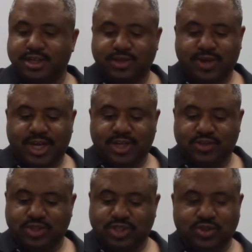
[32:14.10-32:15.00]
So
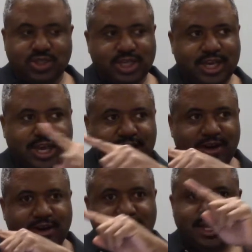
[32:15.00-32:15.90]
angels use the
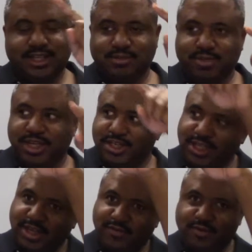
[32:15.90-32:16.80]
ladder as a means
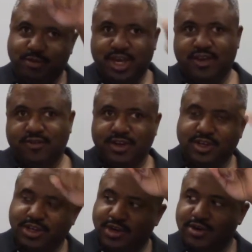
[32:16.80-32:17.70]
to get from
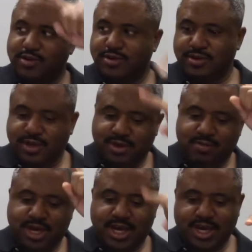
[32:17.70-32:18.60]
heaven to earth
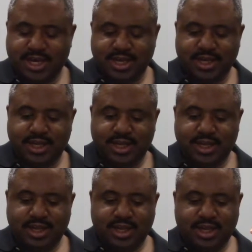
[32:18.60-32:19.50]
and back.
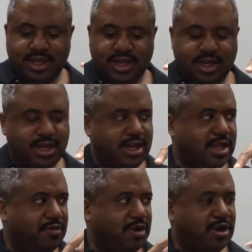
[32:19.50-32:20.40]

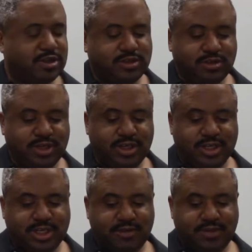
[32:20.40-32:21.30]
And then we also
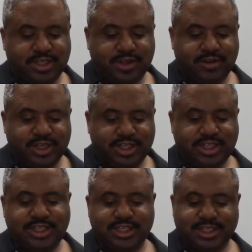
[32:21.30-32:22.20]
looked and we saw that
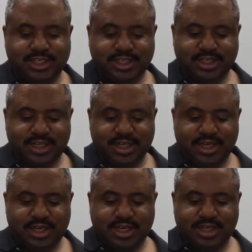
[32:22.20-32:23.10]
Jesus
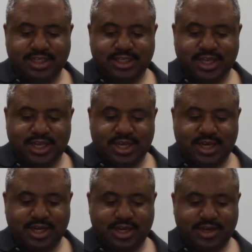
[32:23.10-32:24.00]

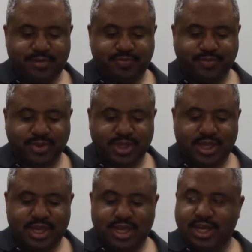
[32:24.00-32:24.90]
said,
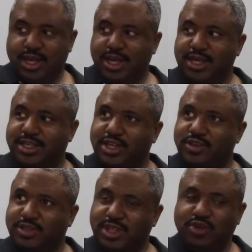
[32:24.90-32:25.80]
he said,
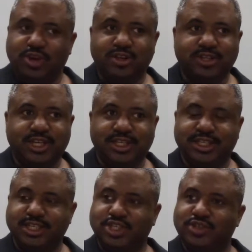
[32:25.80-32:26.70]
you'll see greater things
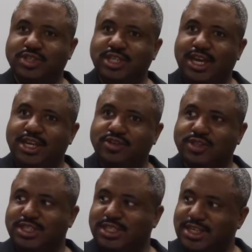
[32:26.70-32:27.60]
than this. You'll see
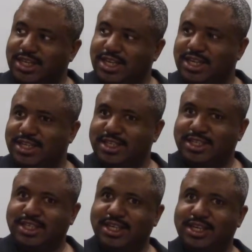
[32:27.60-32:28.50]
angels ascending and
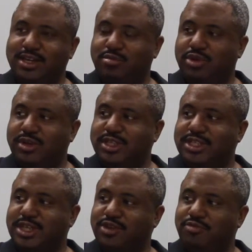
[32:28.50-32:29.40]
descending upon the
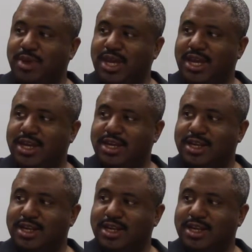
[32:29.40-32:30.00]
Son of Man.